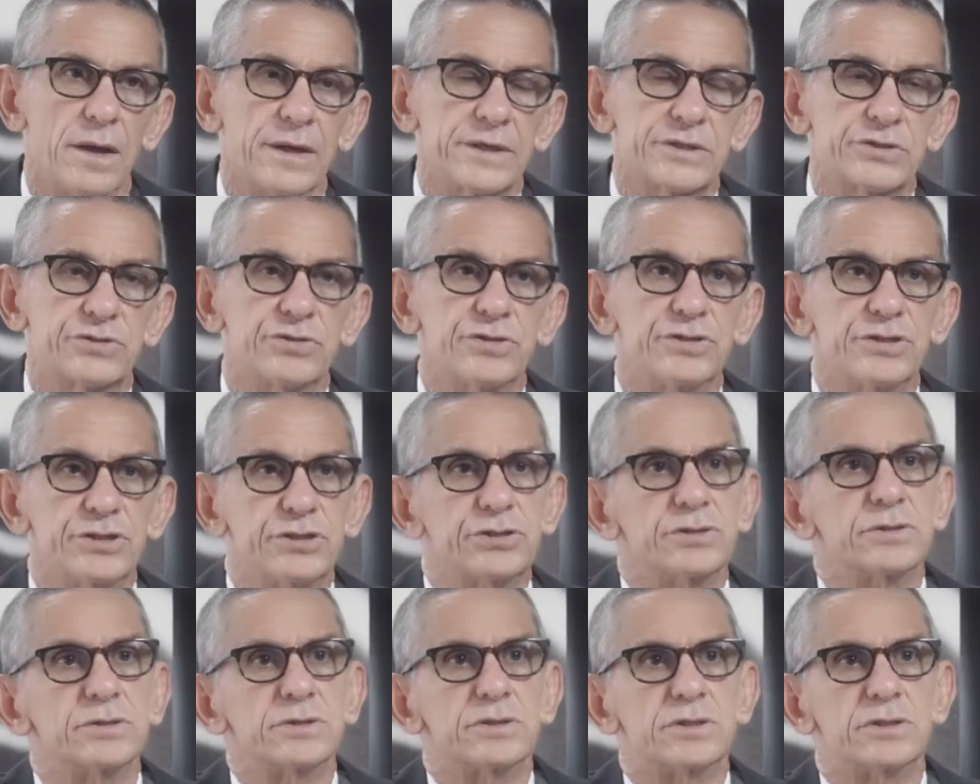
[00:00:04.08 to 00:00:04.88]

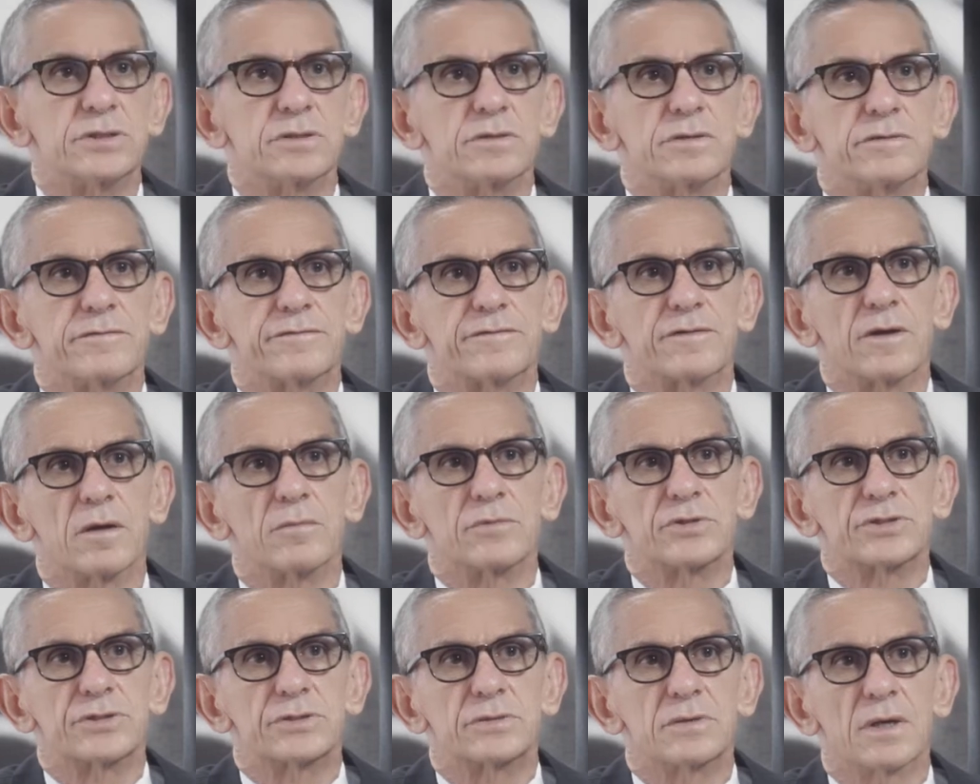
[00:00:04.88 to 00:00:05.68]
Extradition to and
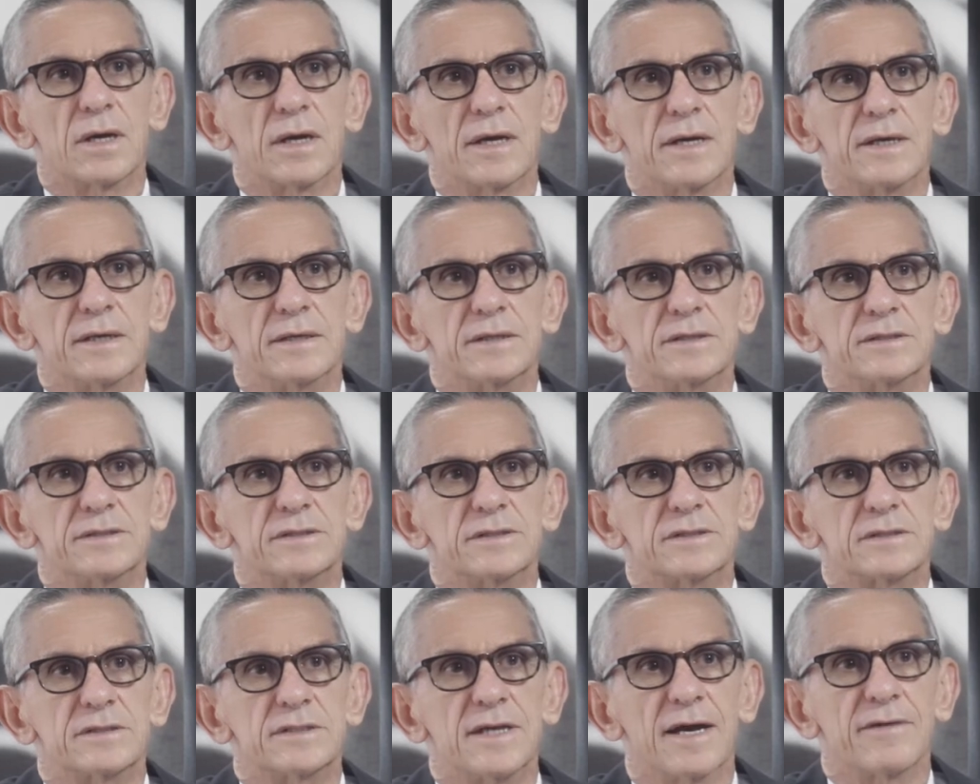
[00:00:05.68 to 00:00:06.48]
from Australia
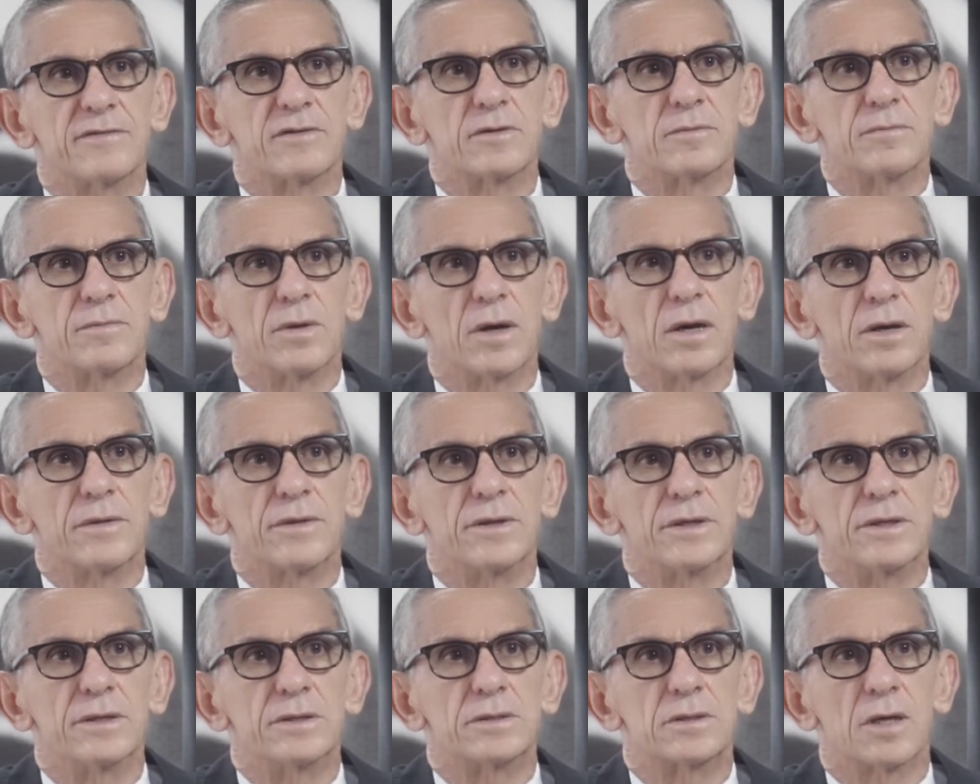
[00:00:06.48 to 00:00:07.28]
is governed by
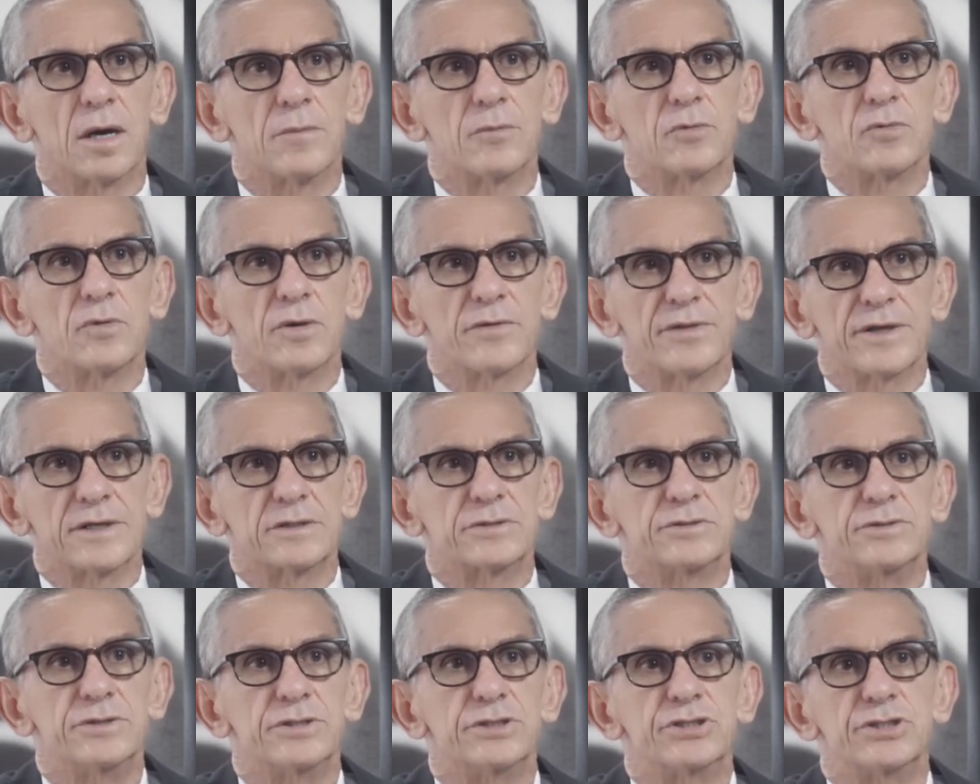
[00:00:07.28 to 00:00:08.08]
the Commonwealth
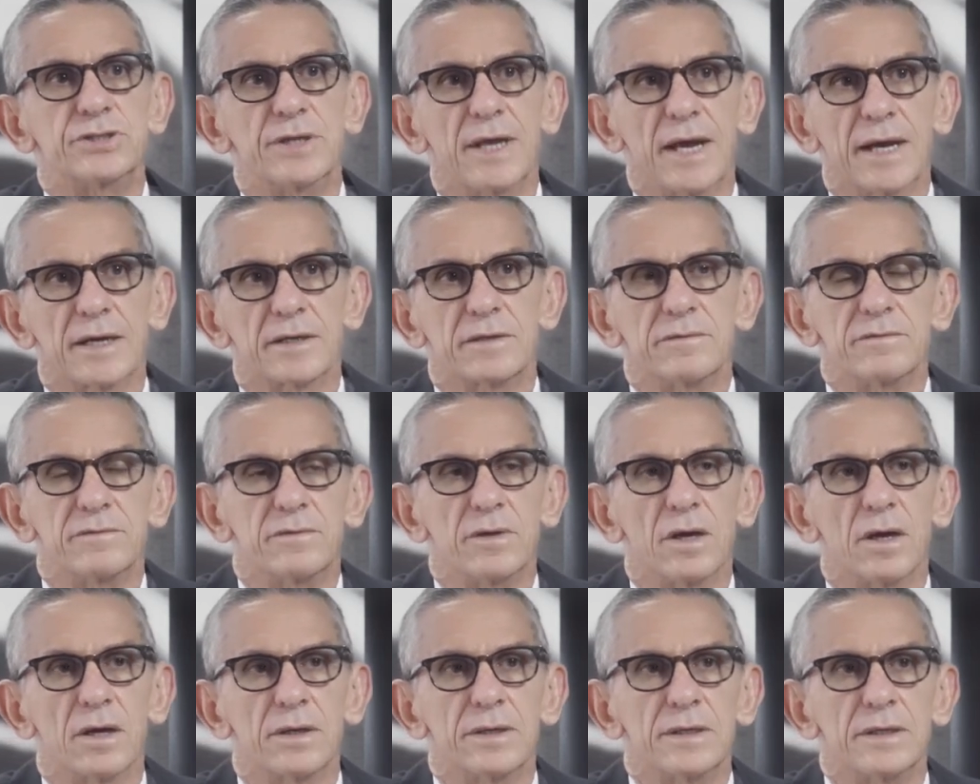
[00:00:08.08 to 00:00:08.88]
Extradition Act of
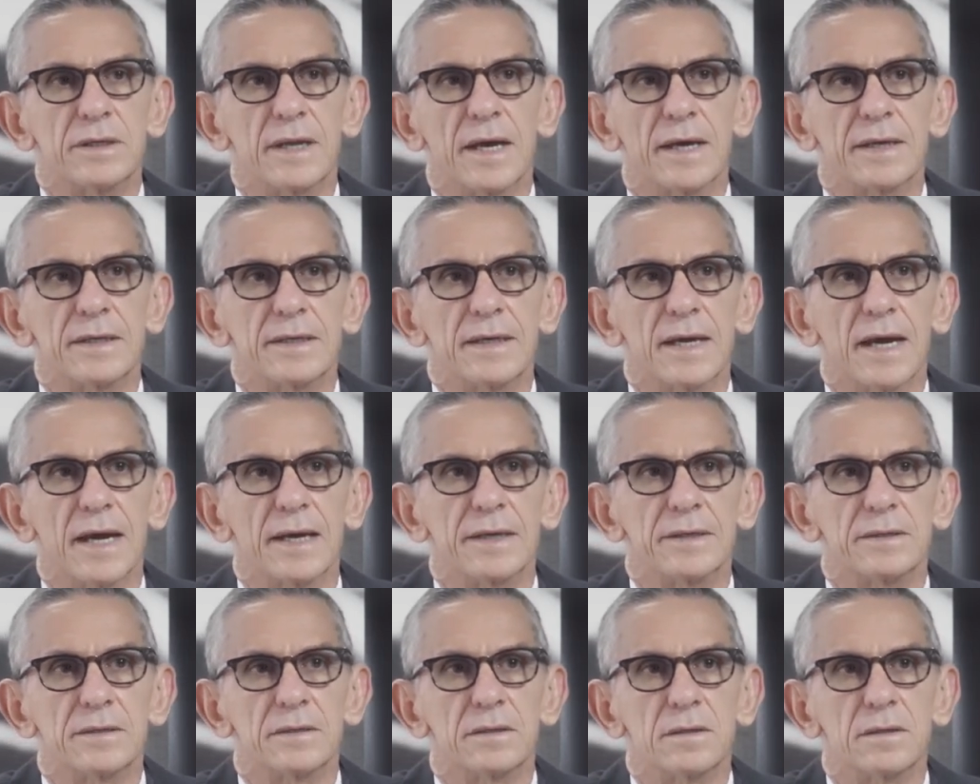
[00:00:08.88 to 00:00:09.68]
1988.